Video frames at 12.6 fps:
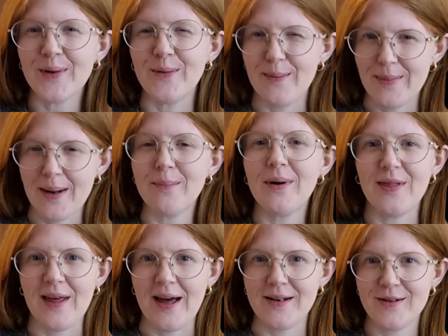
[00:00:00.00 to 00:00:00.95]
Remember
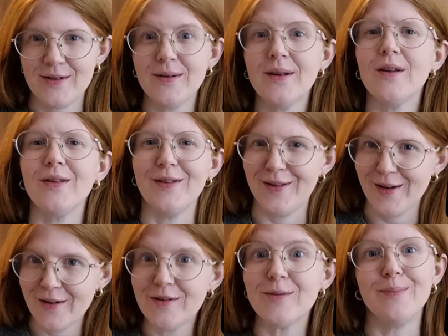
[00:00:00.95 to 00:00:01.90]
that,
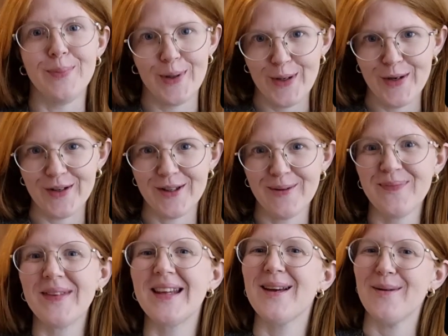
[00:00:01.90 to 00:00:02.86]
not Berg,
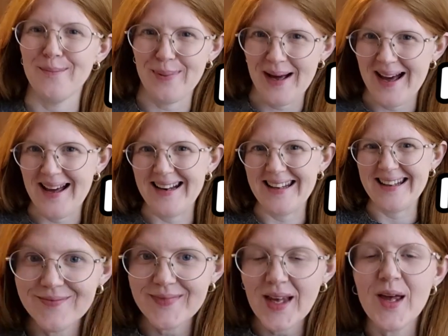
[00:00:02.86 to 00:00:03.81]
Berg.